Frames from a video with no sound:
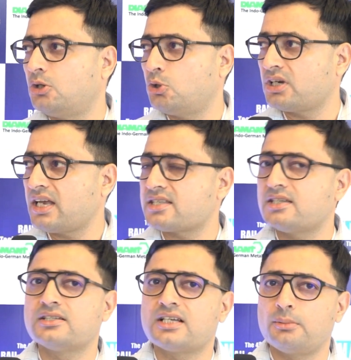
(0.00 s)

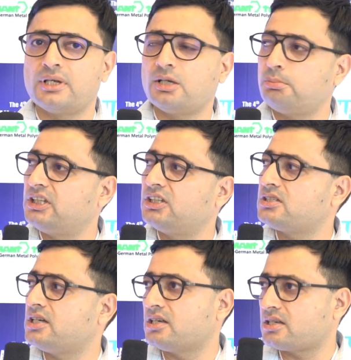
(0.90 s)
horizon coming up in
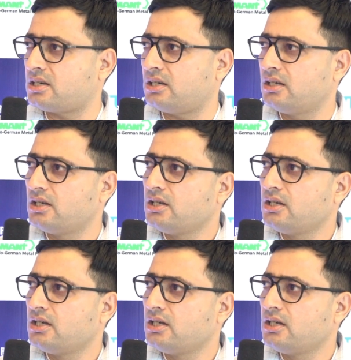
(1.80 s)
this industry